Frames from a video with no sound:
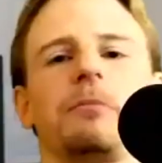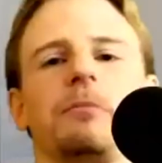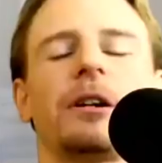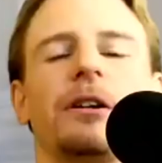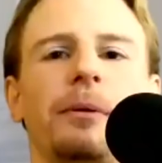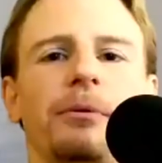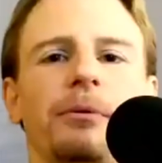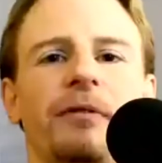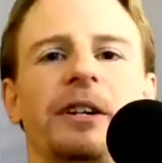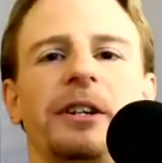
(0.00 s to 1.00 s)
a lot of people
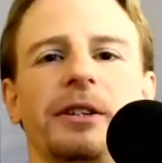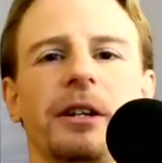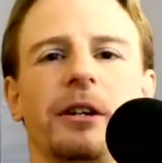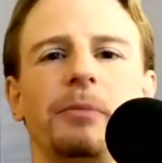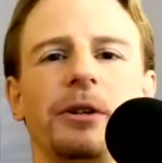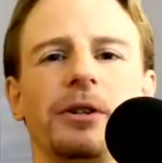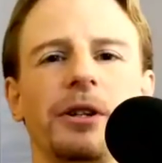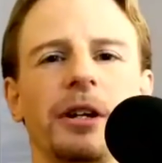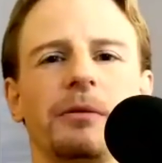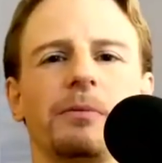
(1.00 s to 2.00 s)
find it uh, because
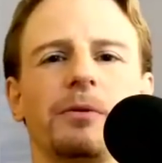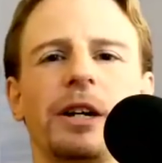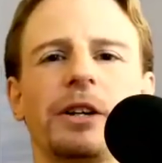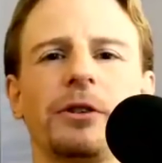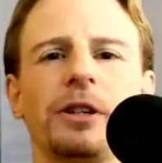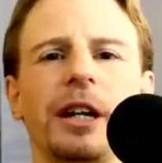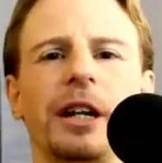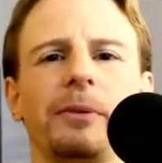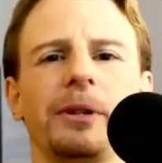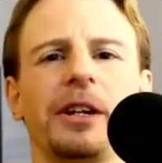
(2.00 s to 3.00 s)
they're trying to
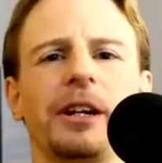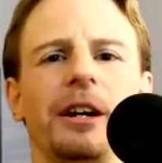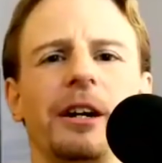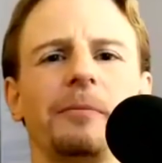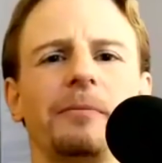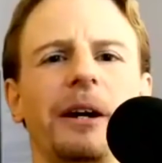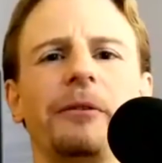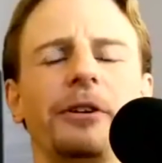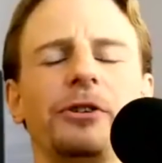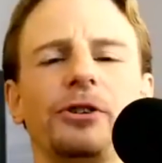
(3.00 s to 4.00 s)
attack a particular
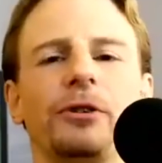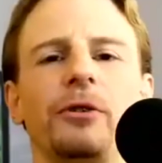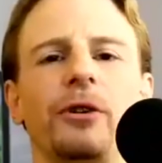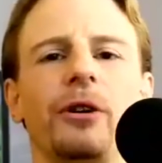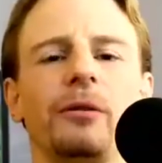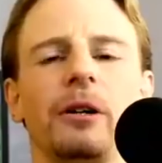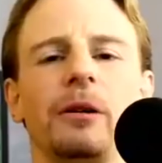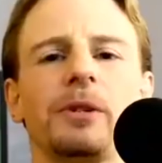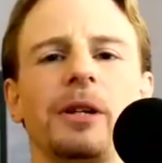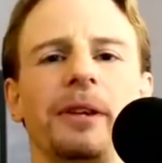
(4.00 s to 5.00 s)
health issue or
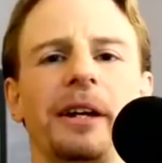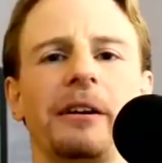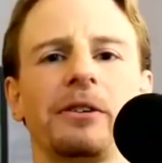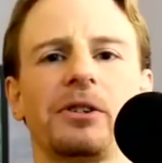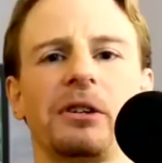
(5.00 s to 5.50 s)
uh, something else.